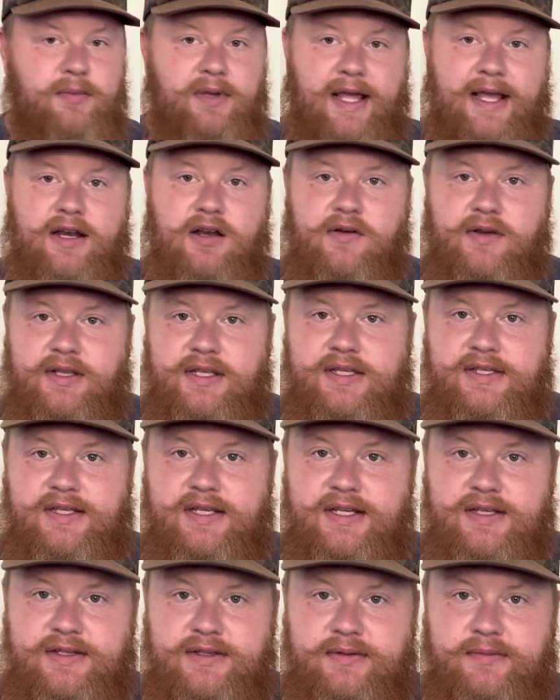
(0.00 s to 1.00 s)
later in the
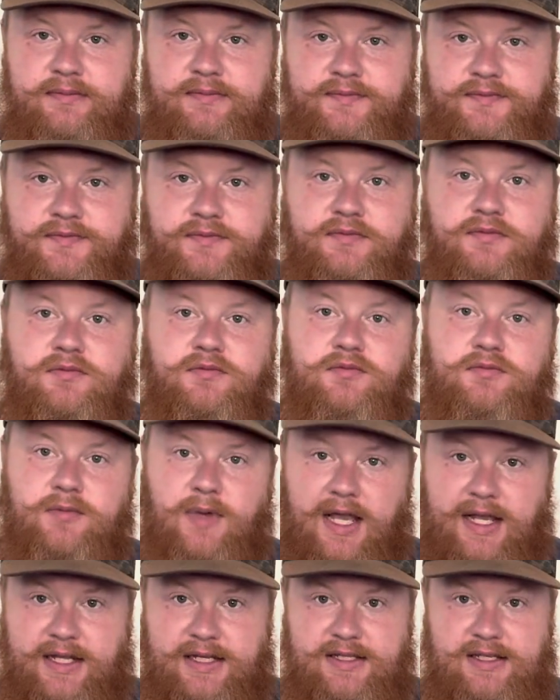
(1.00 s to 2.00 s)
season,
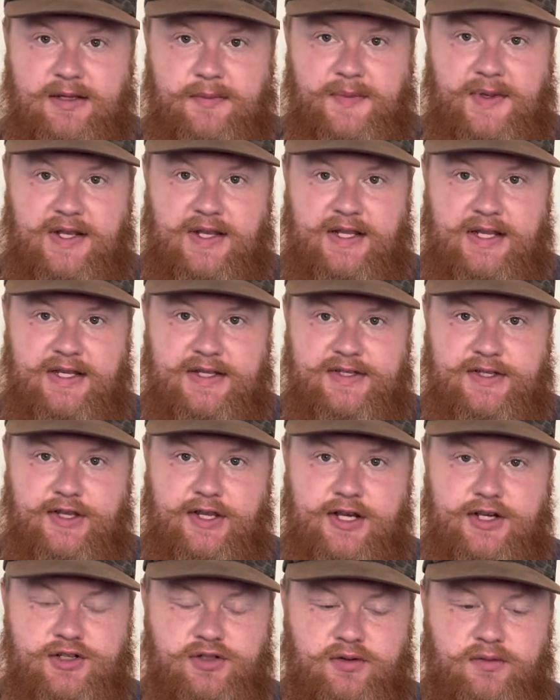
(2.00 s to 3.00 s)
I could zip in the
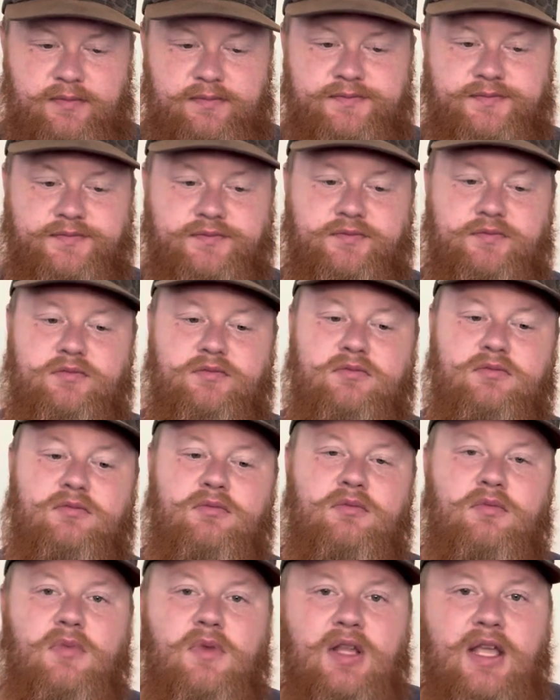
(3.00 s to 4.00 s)
insulation.
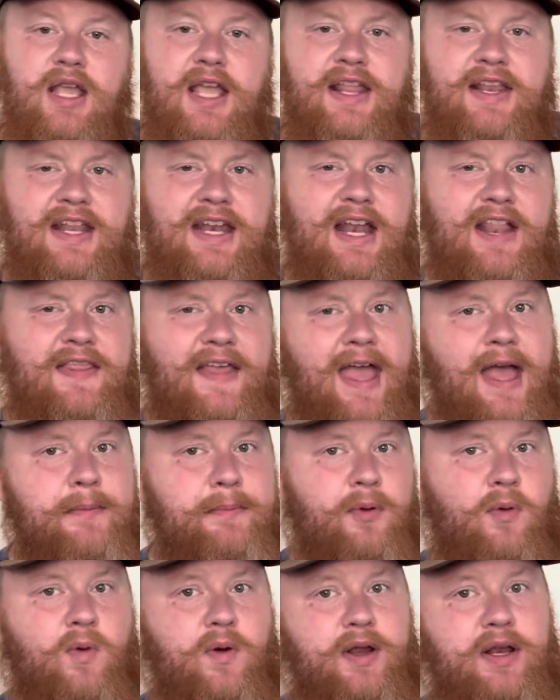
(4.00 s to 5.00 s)
And then at that
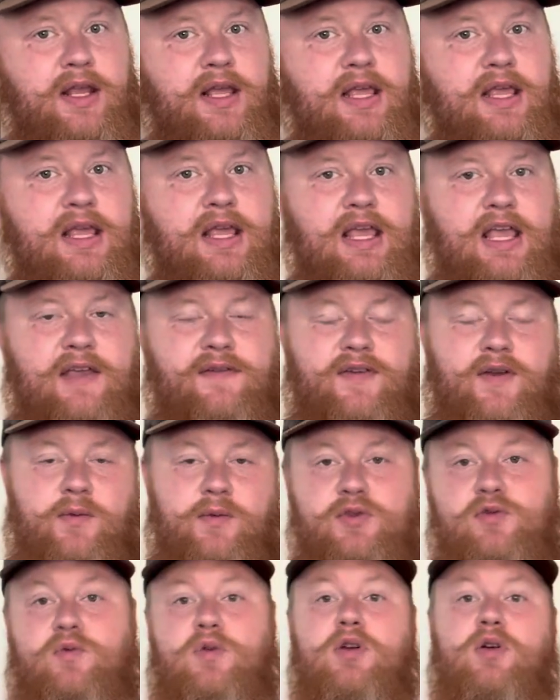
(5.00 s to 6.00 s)
point, if it
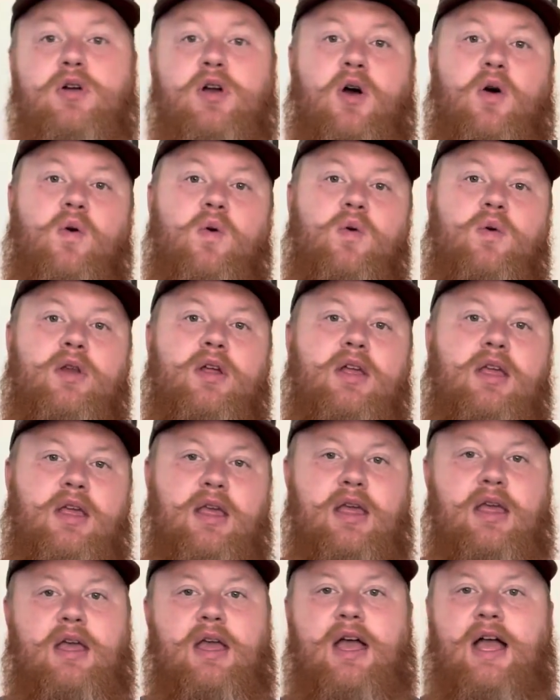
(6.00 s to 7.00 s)
was real cold,
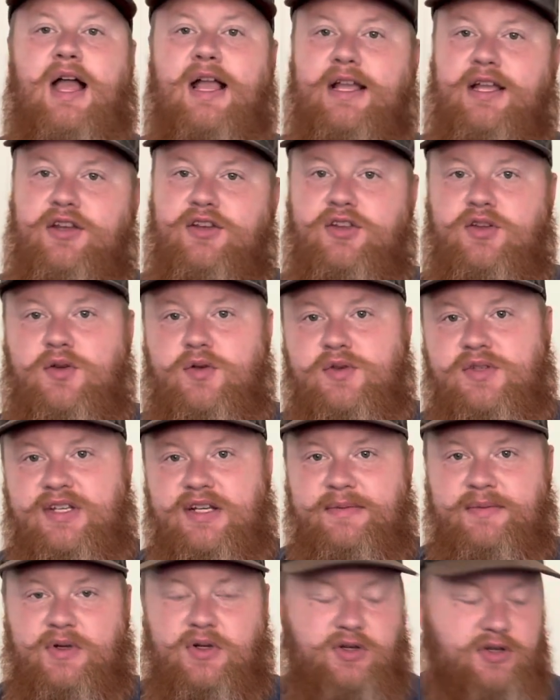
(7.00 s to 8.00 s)
I could do
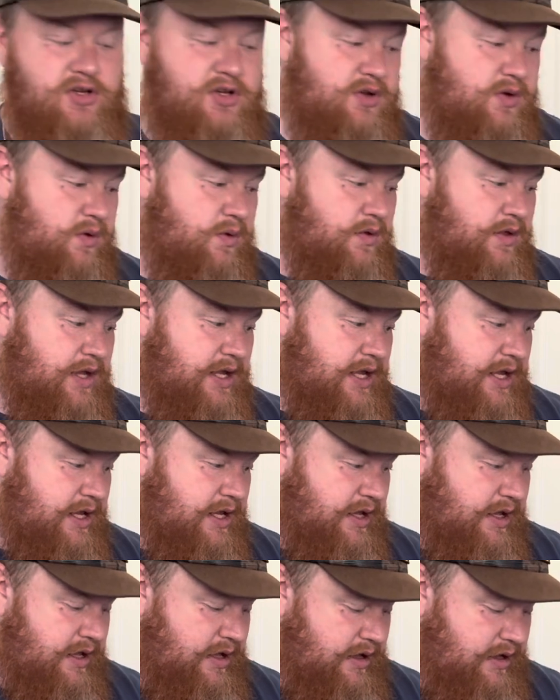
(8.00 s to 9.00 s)
similar to
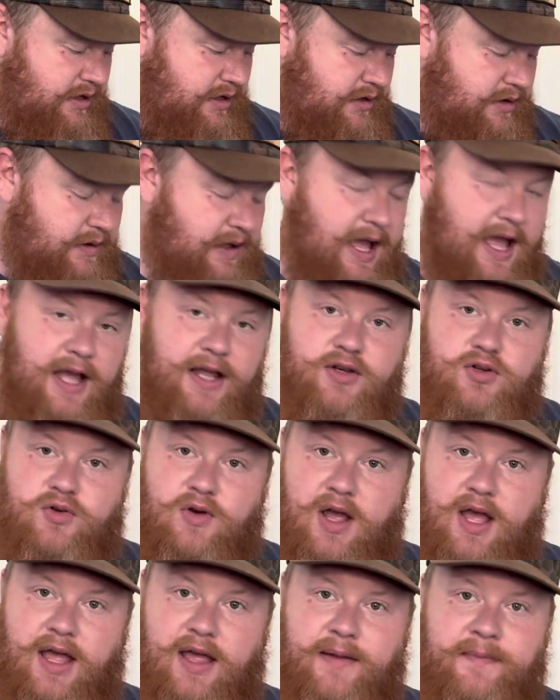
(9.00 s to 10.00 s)
the high and
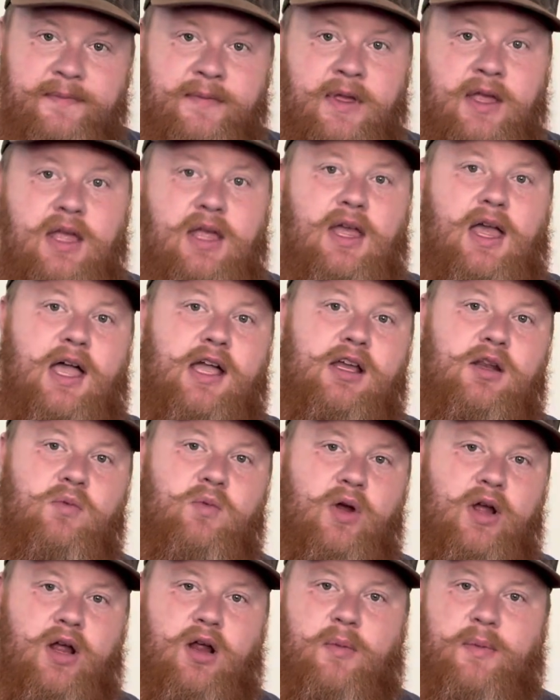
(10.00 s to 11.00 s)
dry. I could
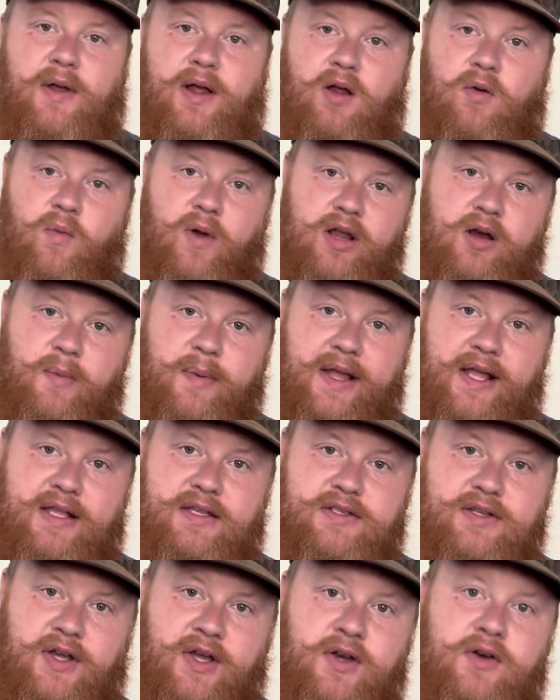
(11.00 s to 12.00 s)
wear a pair of wader
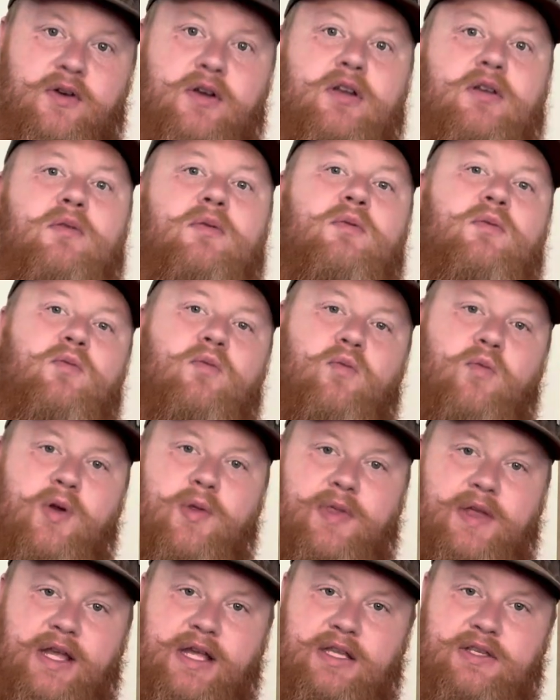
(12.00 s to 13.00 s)
pants under it with
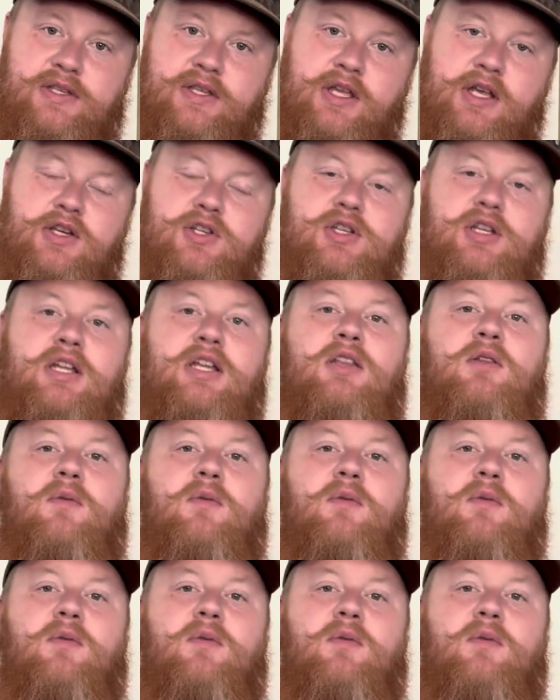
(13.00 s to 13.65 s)
the insulation in the